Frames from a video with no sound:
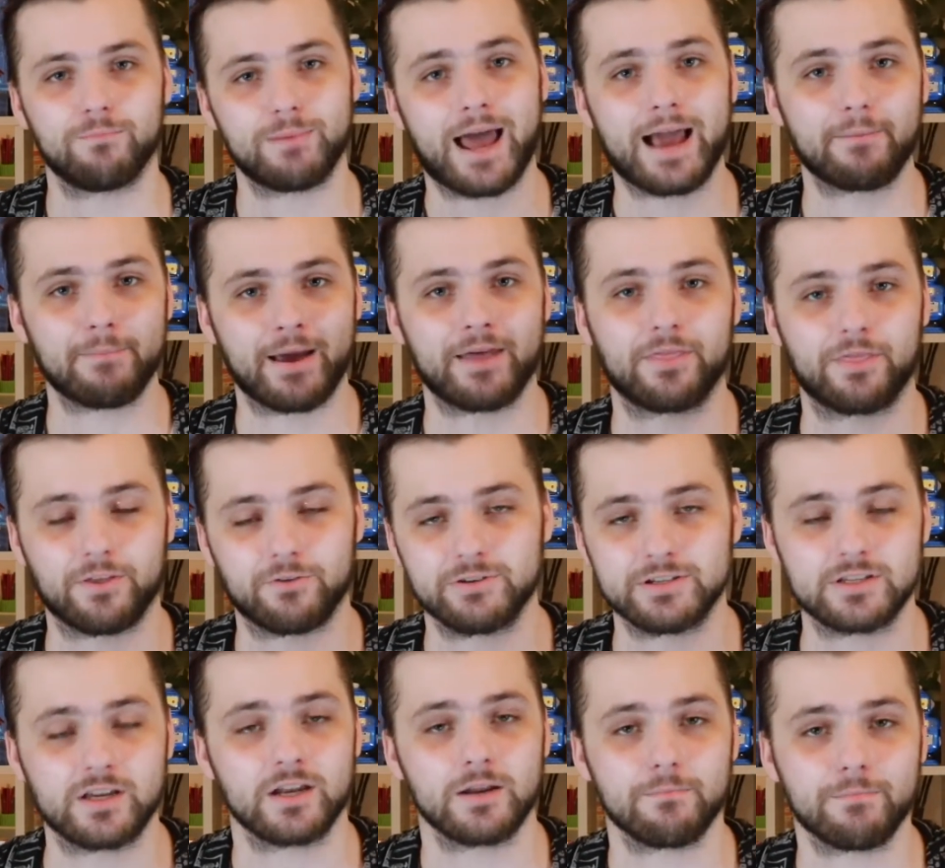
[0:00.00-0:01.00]
Black Panther
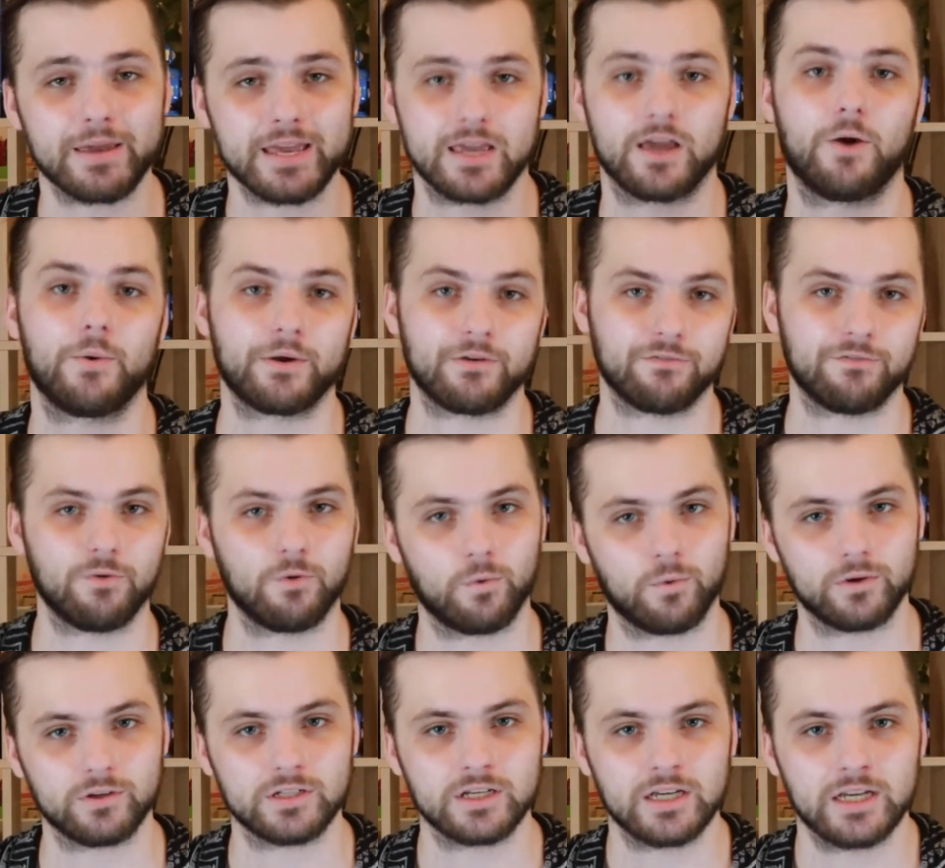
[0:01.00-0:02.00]
is going to be going
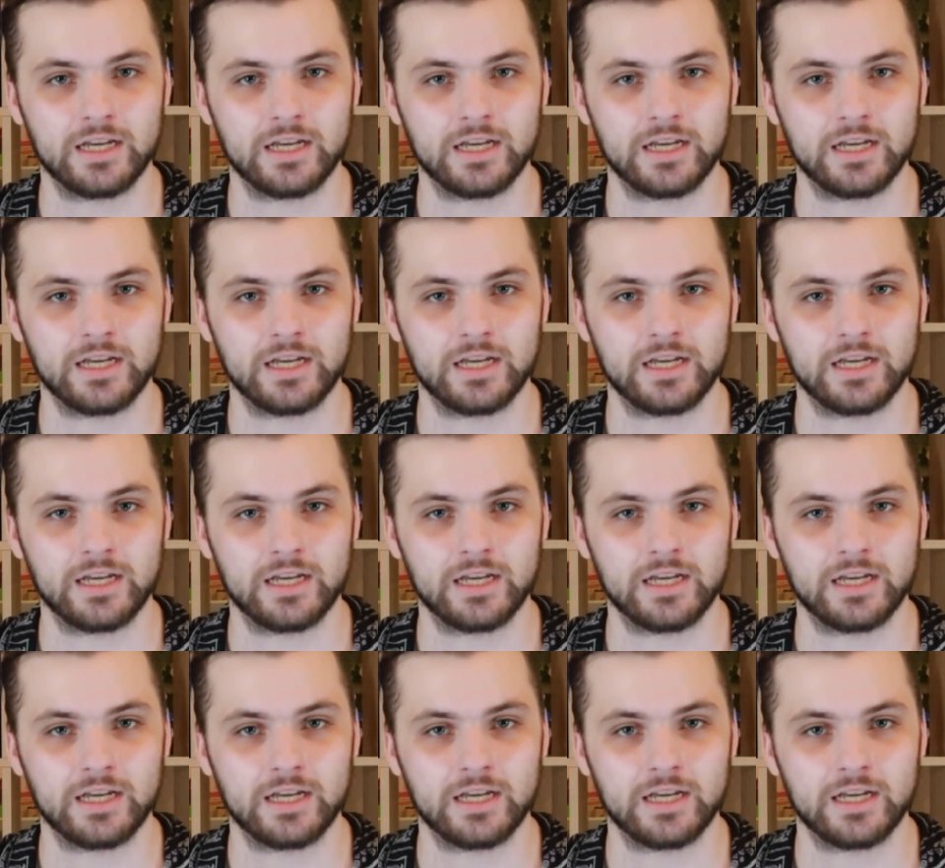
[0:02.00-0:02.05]
forward.